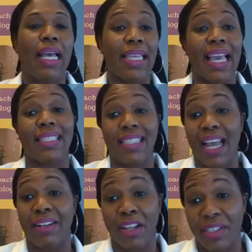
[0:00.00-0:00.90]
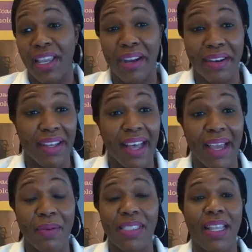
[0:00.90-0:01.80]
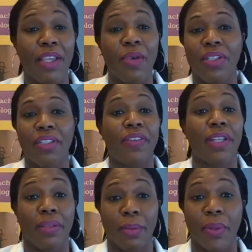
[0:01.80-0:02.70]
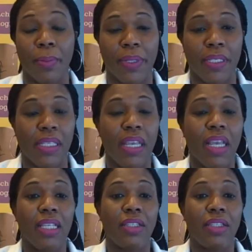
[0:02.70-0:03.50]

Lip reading: yes, yeah, Dr. Yara, I was like, you are defeating the purpose.